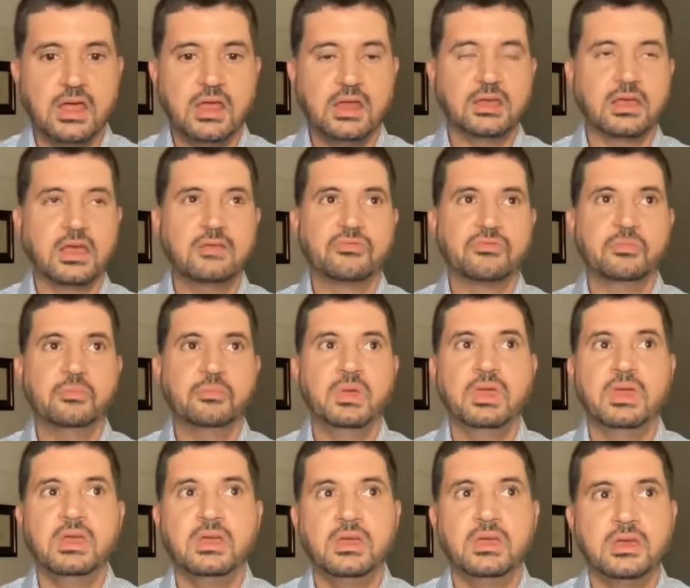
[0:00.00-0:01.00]
again, for
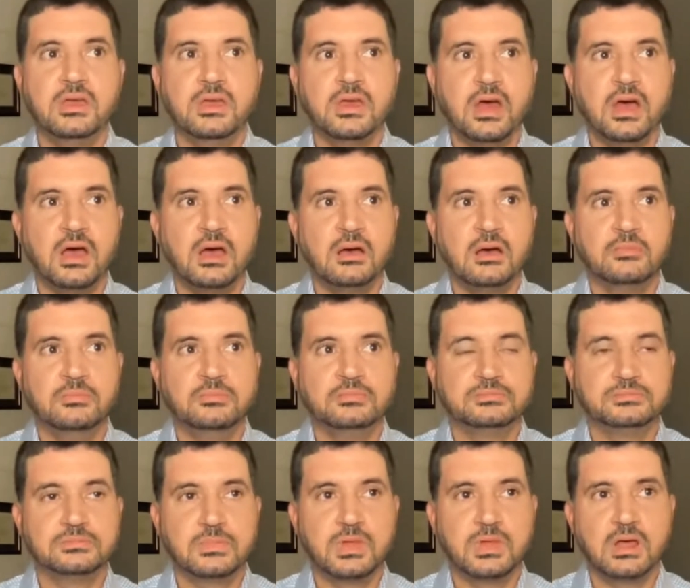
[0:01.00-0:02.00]
me,
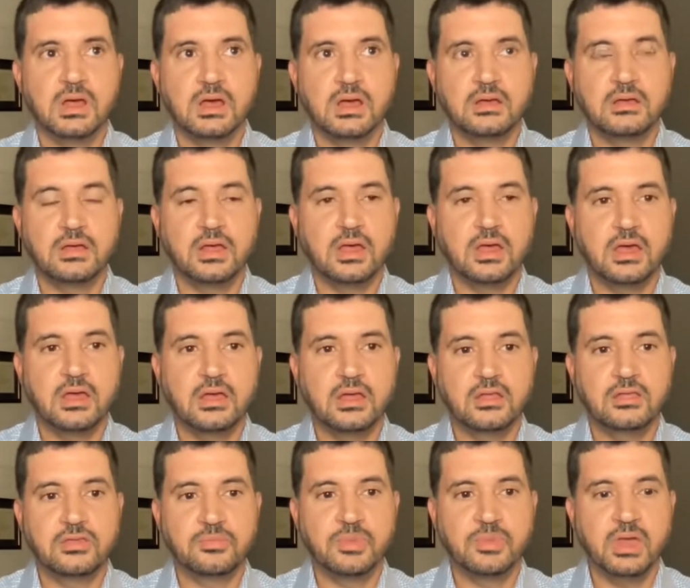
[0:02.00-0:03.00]

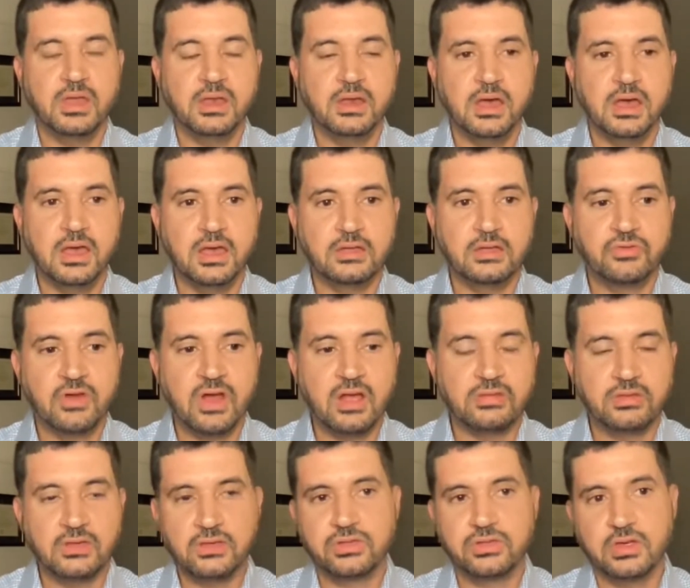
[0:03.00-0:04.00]
it's been a
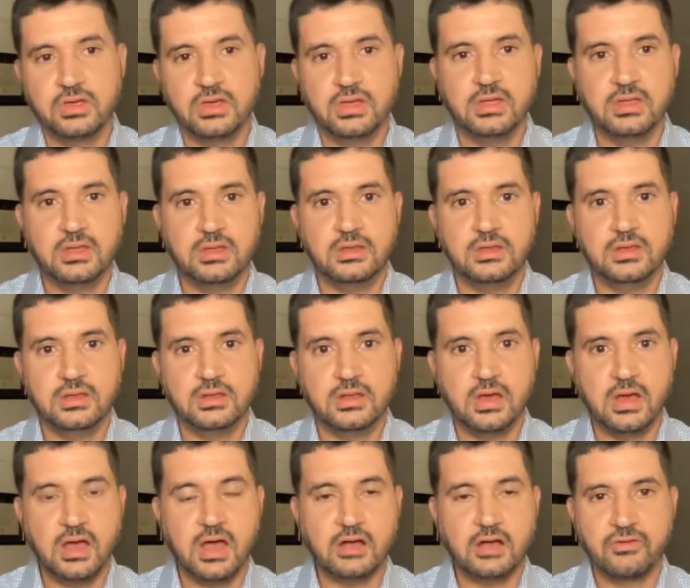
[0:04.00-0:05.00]
transition,
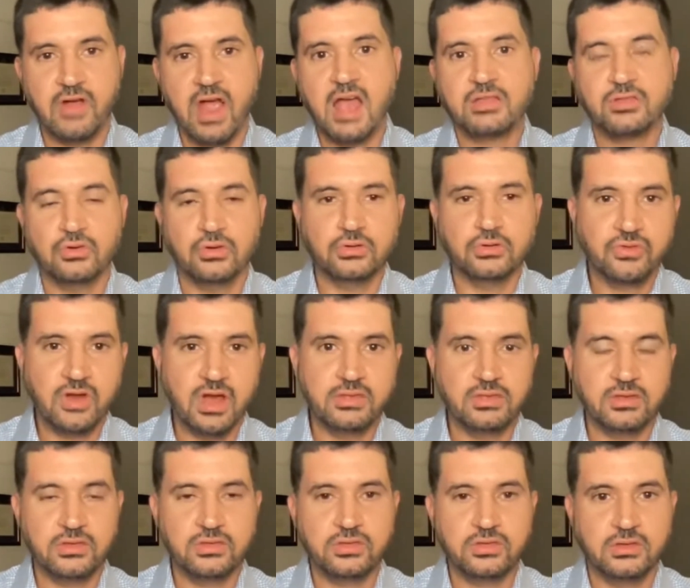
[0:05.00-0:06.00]
a gradual
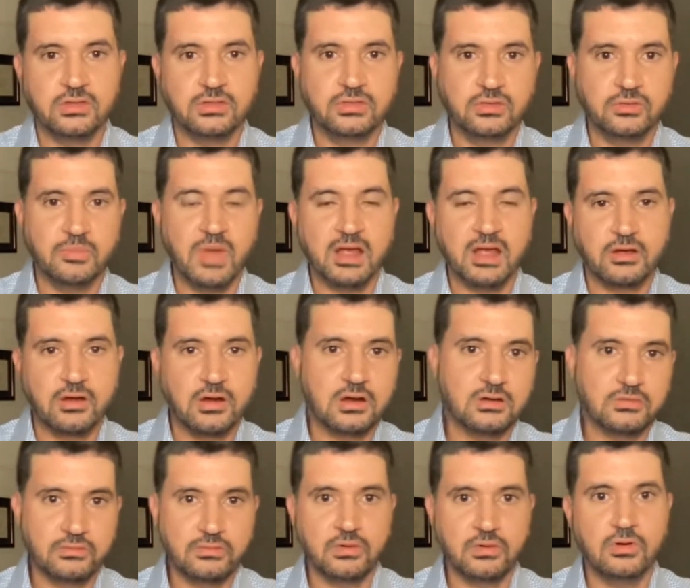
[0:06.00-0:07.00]
transition to my
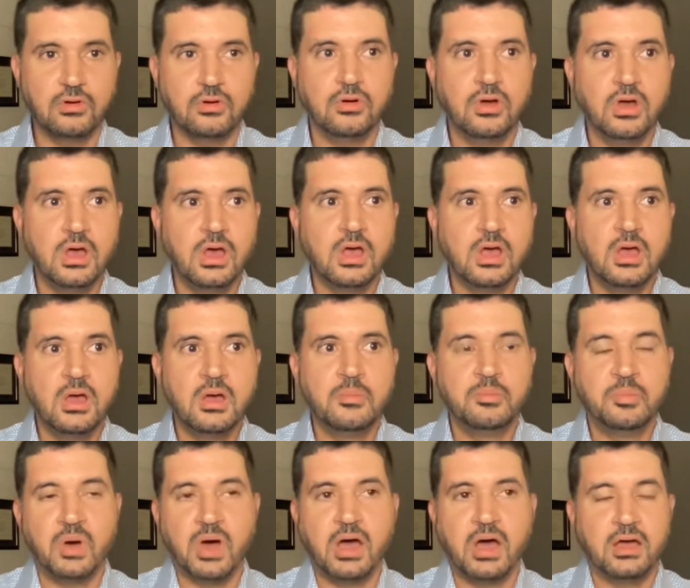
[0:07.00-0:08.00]
current role,
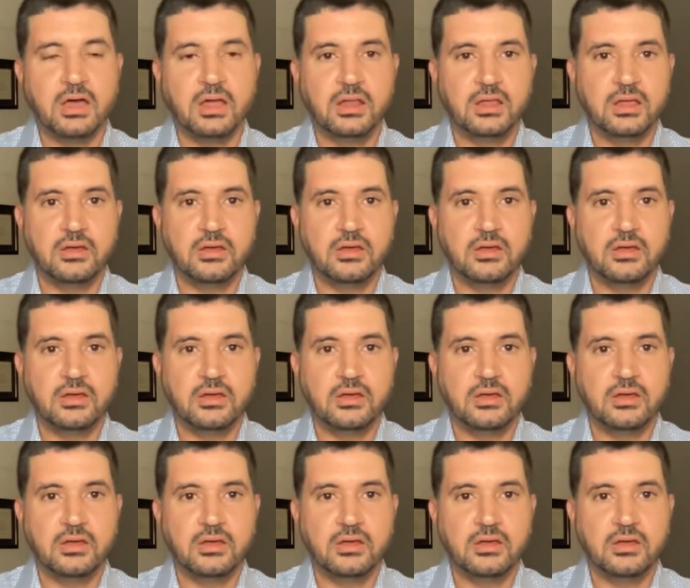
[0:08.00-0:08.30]
but